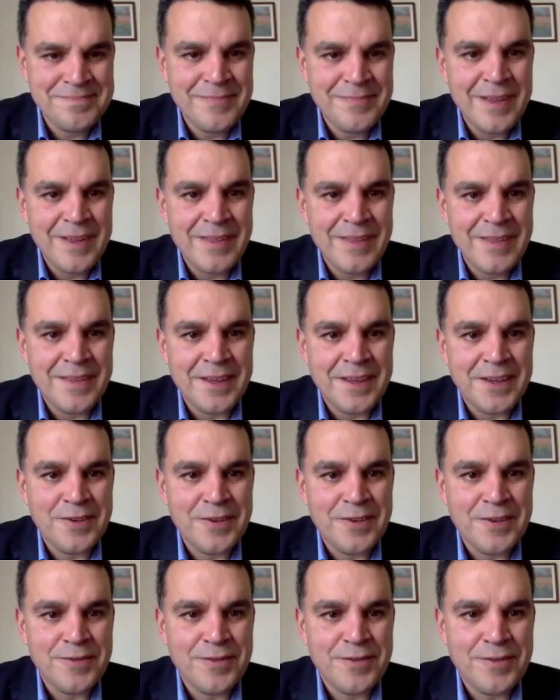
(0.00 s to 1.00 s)
Thank you very,
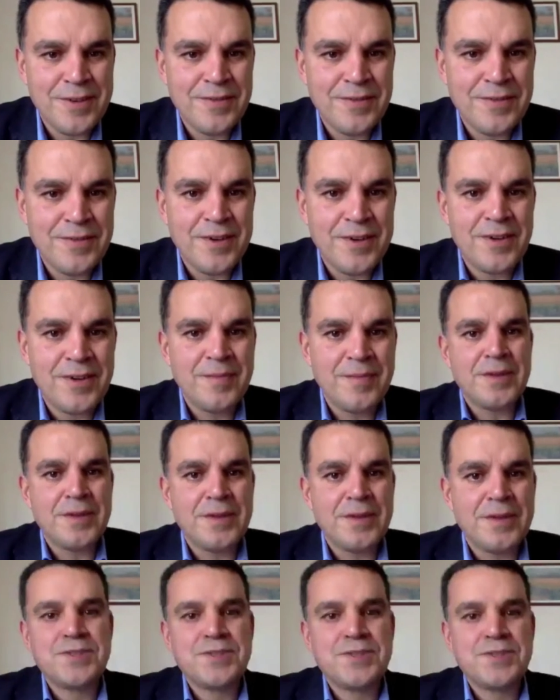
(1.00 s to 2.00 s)
very much.
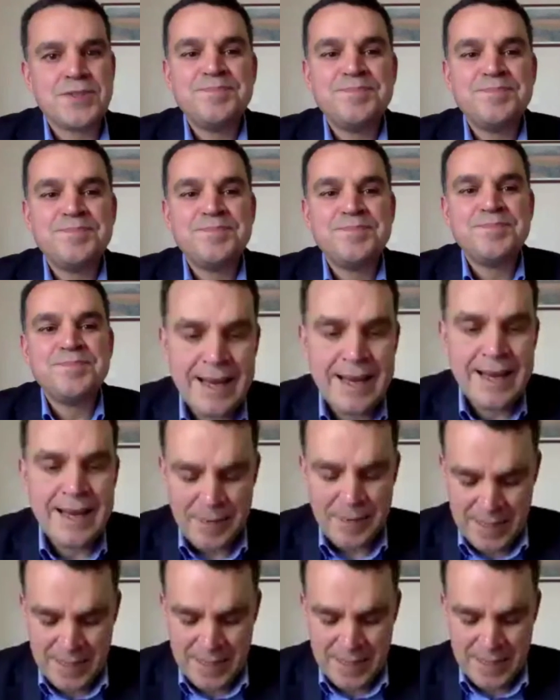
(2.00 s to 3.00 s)
Eylem, I
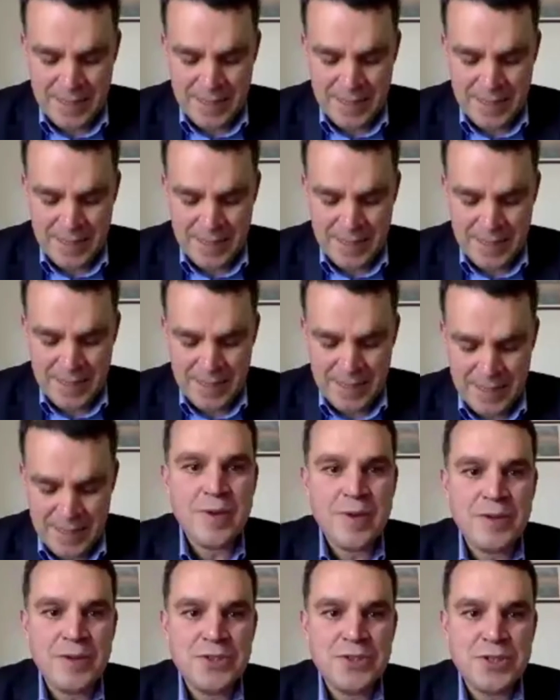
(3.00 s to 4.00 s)
have a question for you. You
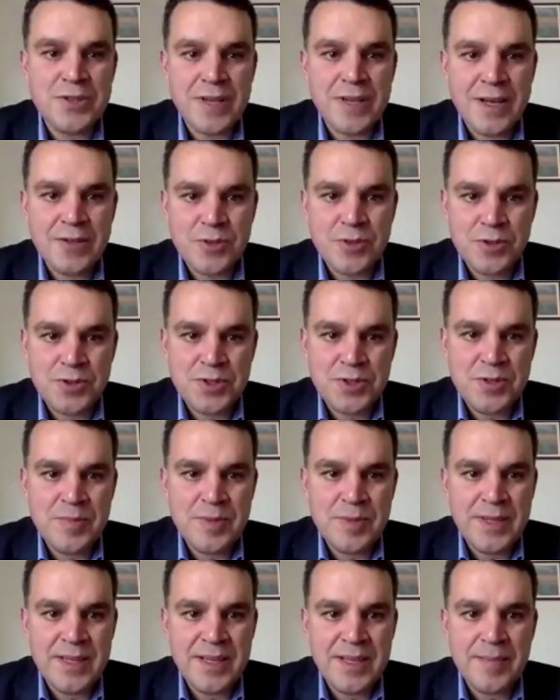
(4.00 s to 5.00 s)
mentioned how social
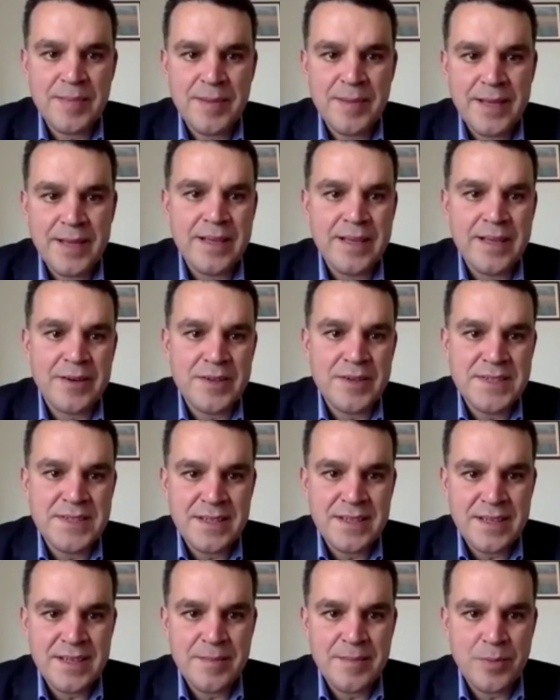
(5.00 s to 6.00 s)
media play an
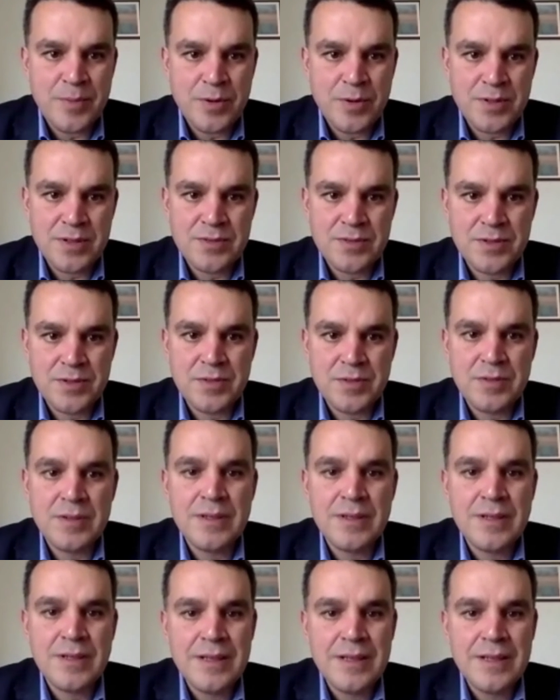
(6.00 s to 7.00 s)
increasingly important role
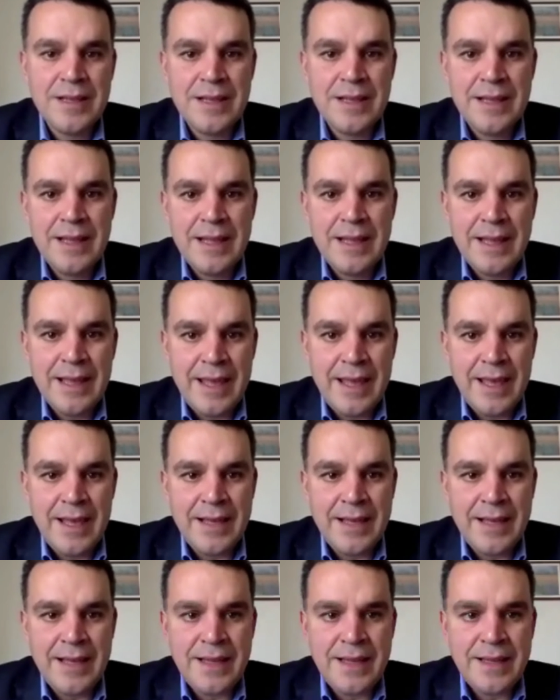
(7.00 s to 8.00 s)
in
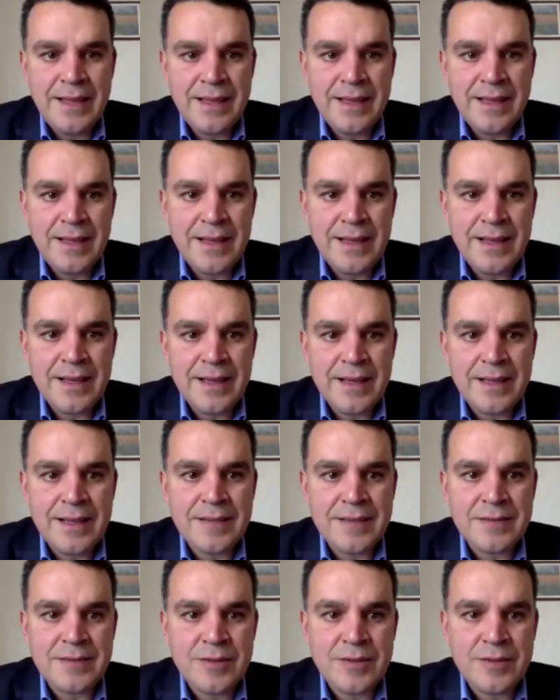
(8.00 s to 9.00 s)

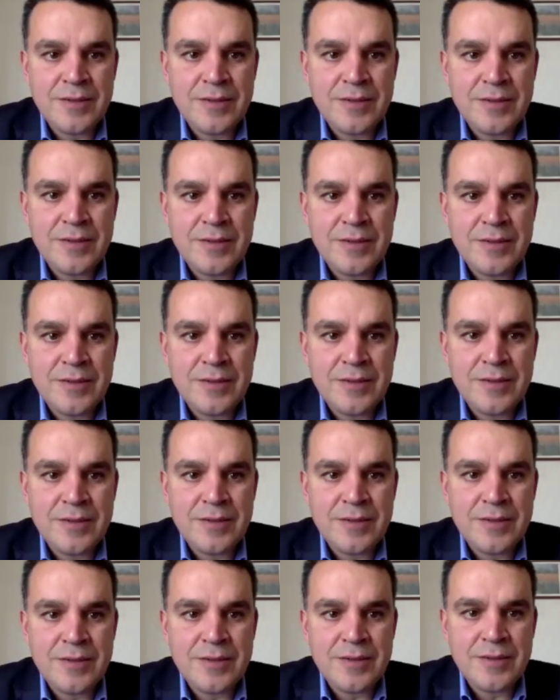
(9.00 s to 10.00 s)
constituting the
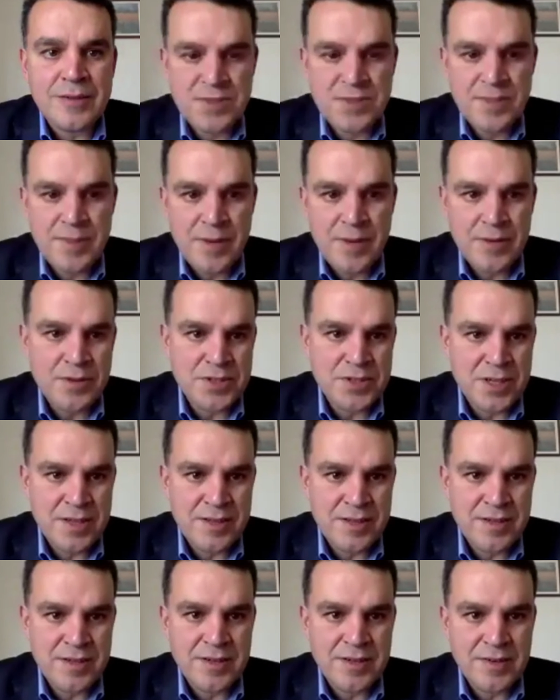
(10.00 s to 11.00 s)
perceptions about each other
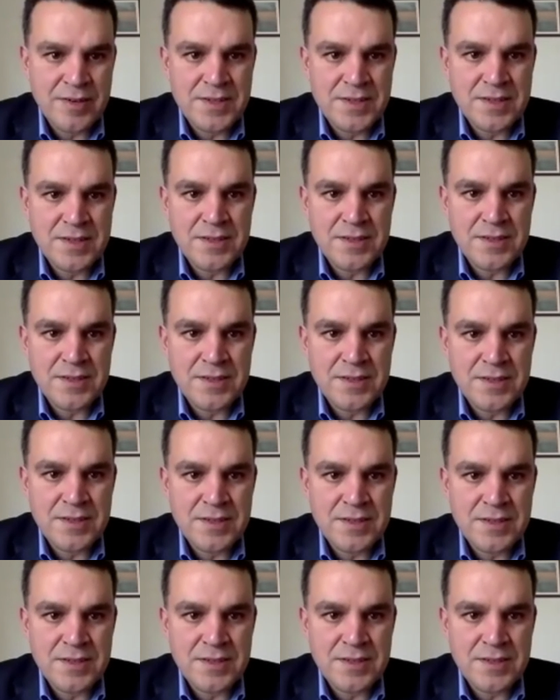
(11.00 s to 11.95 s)
in Greece and Turkey.